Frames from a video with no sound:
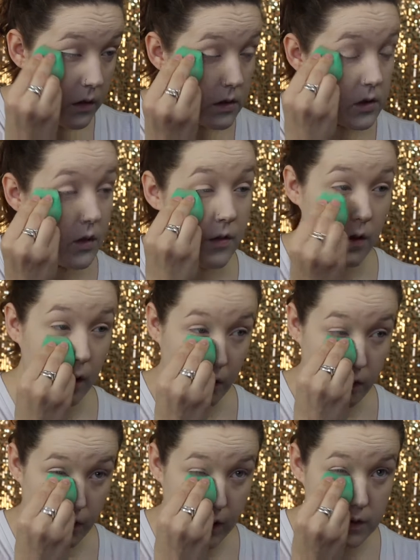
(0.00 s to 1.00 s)
So far
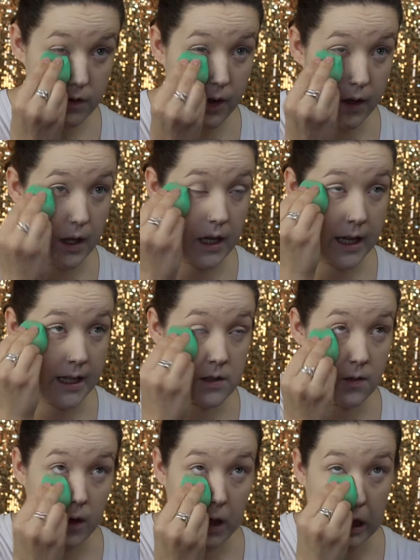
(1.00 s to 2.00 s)
it feels very
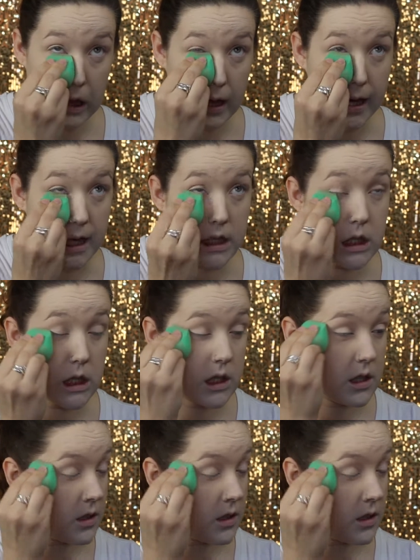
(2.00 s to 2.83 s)
nice, very light.